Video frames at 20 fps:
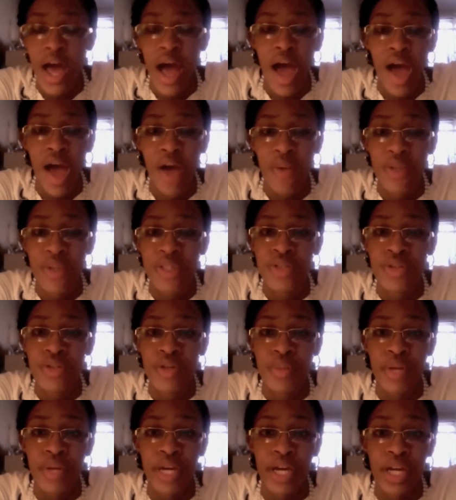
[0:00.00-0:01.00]
I want to grow
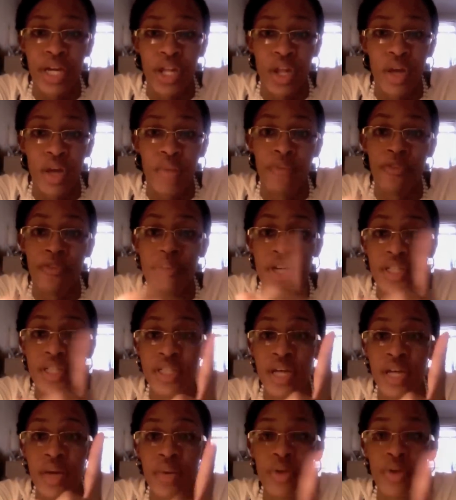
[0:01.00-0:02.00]
my hair long. First,
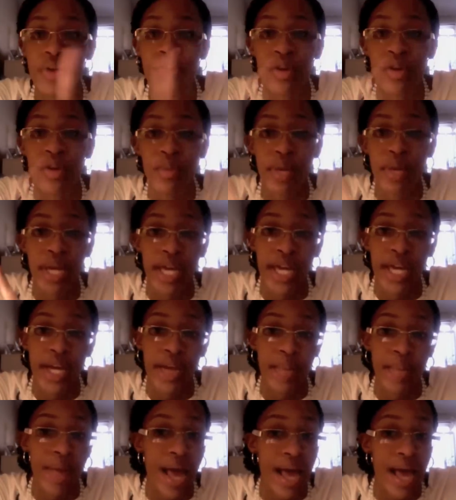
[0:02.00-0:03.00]
I want to grow my hair
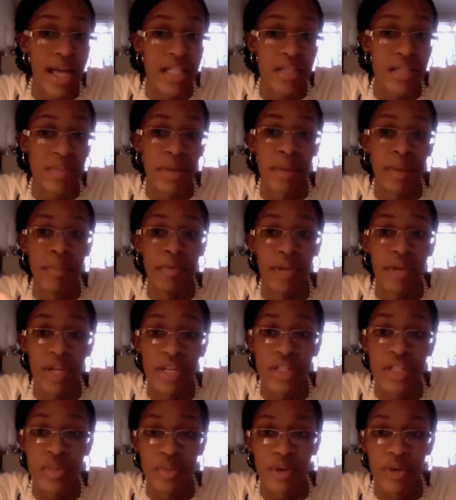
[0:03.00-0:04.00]
past my
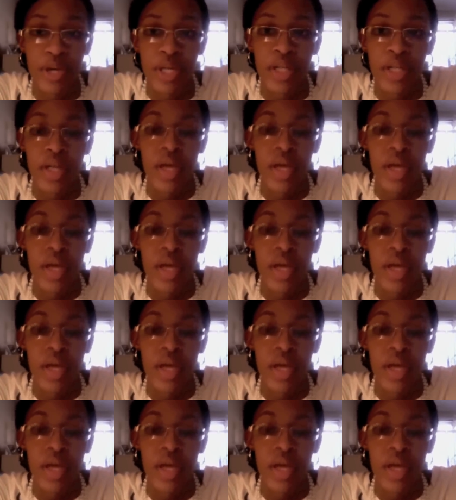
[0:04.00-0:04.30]
breakage point.